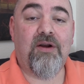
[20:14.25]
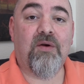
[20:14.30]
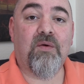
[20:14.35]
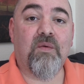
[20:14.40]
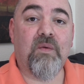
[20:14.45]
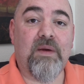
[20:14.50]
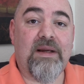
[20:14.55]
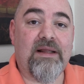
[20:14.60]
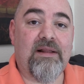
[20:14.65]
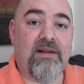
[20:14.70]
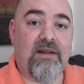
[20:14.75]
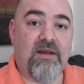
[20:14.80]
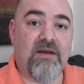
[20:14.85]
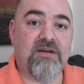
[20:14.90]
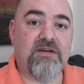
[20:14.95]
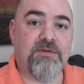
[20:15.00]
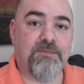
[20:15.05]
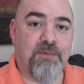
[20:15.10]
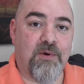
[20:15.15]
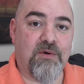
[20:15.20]
really
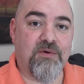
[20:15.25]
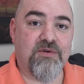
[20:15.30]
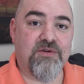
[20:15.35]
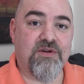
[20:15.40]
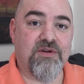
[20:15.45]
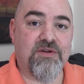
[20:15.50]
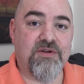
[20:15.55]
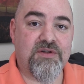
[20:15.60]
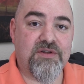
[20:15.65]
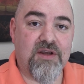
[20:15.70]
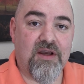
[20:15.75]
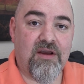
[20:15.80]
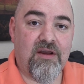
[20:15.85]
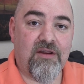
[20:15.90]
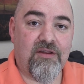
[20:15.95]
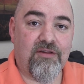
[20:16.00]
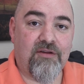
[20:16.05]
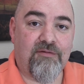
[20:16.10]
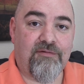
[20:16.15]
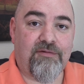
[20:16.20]
exposes
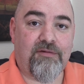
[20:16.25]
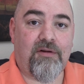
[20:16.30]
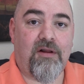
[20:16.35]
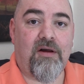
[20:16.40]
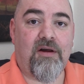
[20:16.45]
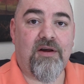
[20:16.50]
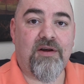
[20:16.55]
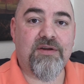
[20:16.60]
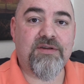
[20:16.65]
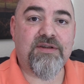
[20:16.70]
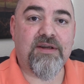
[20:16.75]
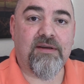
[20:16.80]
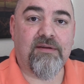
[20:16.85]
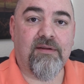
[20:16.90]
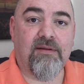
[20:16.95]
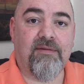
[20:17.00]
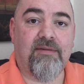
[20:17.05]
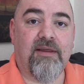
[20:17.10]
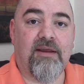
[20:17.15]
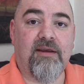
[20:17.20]
the flaws in
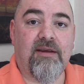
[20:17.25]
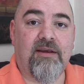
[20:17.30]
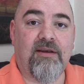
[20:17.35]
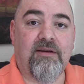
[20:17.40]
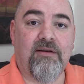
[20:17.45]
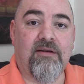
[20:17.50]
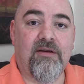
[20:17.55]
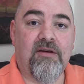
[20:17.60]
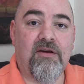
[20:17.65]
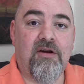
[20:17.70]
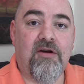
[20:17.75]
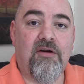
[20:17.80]
the thinking